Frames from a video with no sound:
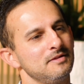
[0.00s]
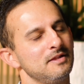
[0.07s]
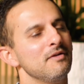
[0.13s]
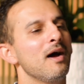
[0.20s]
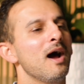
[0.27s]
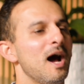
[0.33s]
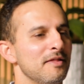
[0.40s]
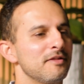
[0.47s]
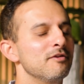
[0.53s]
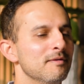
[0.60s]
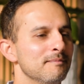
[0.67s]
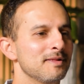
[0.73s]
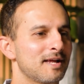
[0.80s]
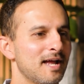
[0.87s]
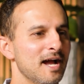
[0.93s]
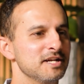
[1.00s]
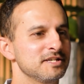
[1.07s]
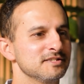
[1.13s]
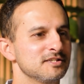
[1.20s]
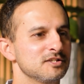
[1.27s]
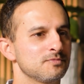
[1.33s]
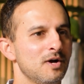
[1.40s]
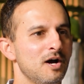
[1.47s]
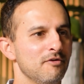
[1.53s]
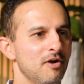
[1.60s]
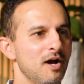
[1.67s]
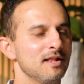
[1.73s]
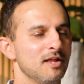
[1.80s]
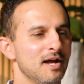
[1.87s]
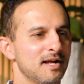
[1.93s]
there are other implications as well, right?